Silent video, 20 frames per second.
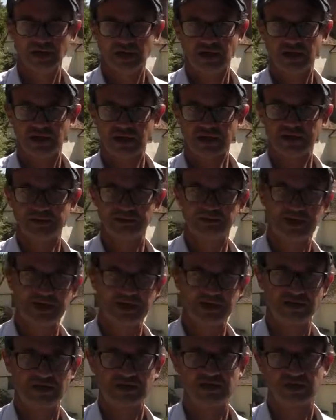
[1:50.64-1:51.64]
harking
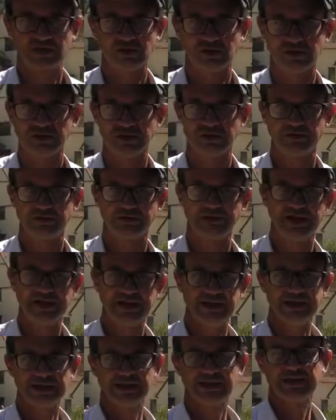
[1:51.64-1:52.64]
back to Claude
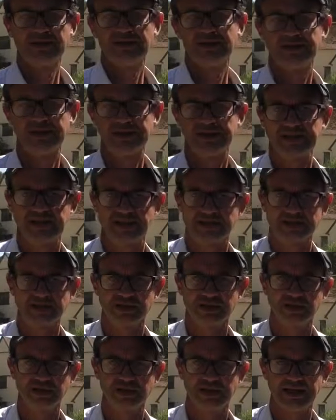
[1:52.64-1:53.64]
Lorraine and the
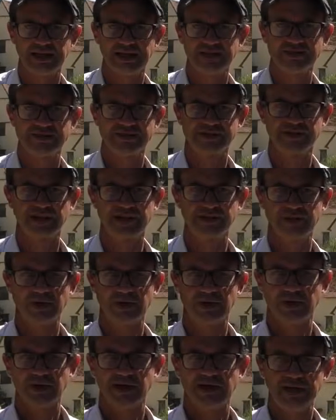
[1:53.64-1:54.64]
classical landscape.
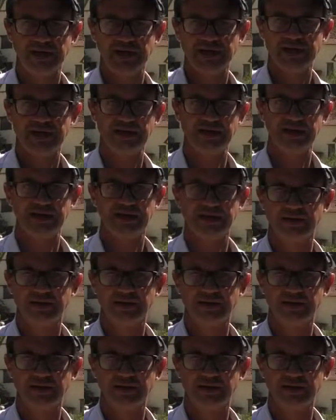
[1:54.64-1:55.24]
Here